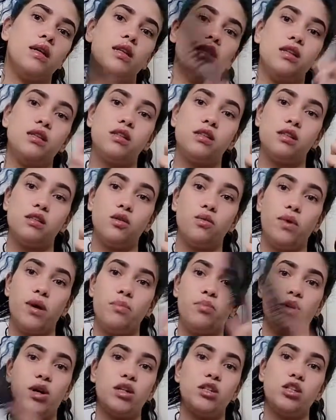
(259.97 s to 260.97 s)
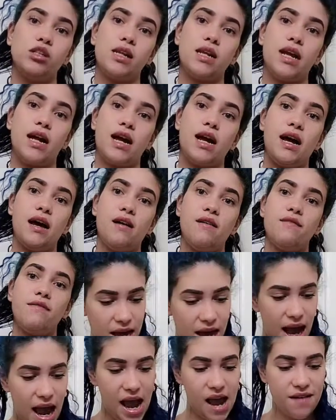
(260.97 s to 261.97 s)
This is the wet brush that I have.
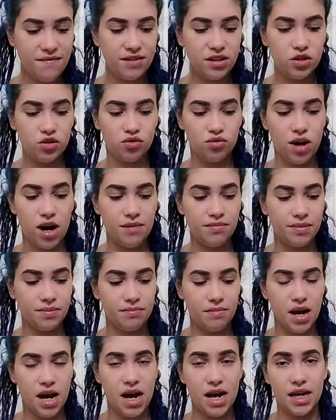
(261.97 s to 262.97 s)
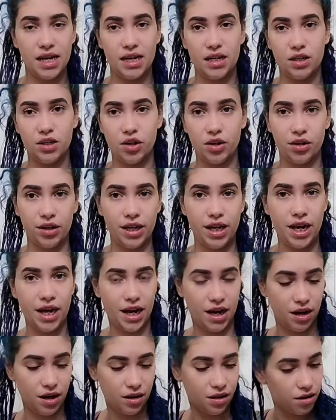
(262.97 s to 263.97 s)
I haven't dropped my curly
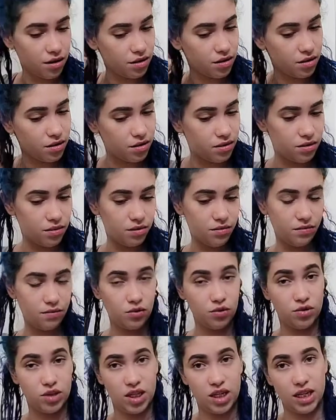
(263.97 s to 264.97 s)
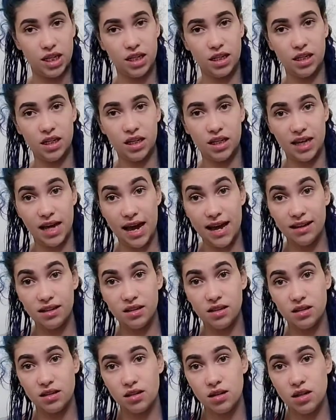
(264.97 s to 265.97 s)
hair routine
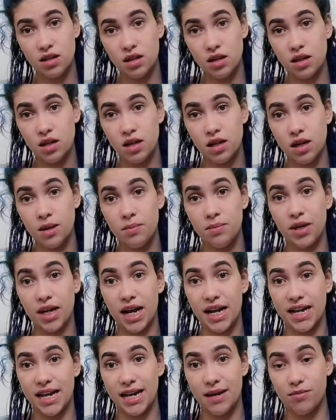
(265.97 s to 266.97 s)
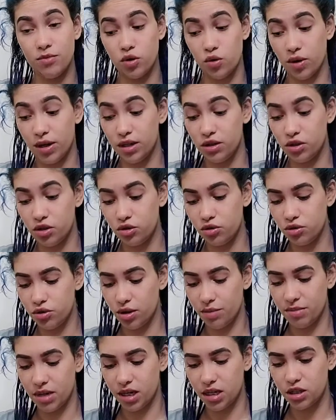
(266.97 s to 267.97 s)
yet, but I am going to,
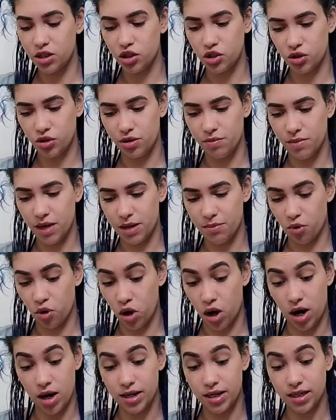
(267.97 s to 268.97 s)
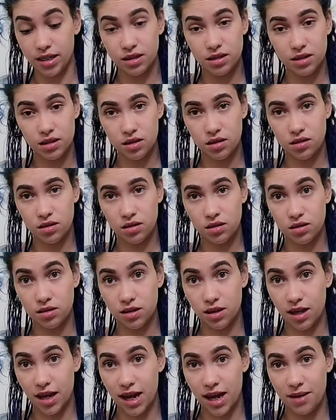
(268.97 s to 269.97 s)
so I'm not going to show you my products
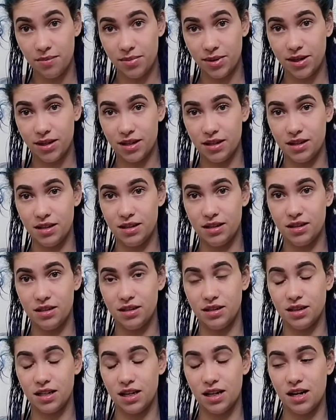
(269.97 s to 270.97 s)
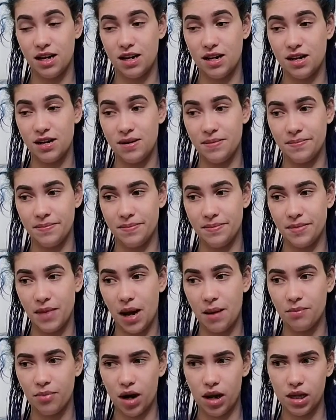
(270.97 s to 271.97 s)
today because
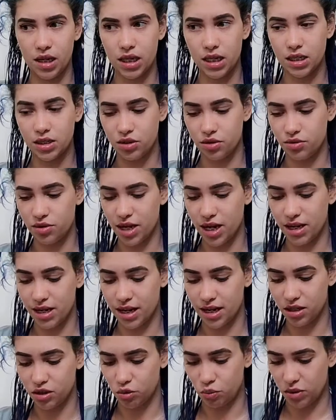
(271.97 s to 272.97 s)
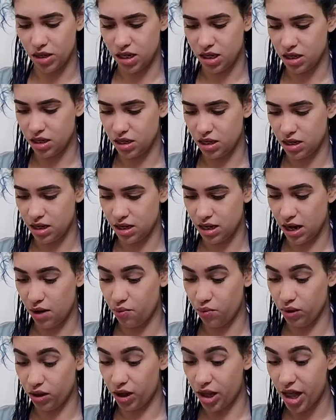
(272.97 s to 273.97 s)
I'm probably going to do that next week, and I
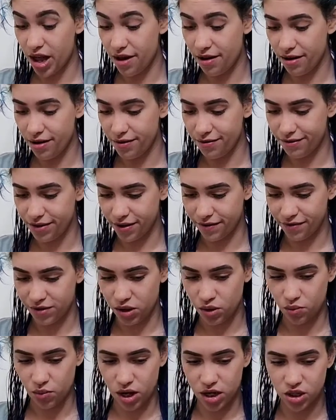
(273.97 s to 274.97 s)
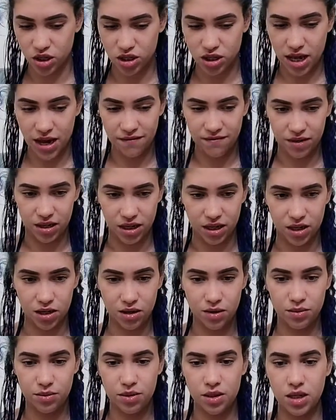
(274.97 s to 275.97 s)
would love if you watched that
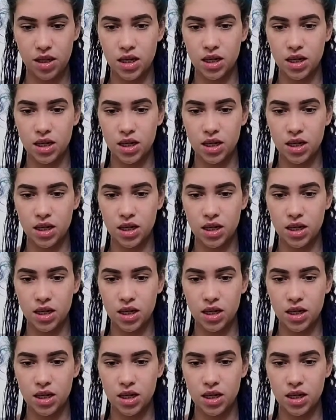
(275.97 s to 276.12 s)
video.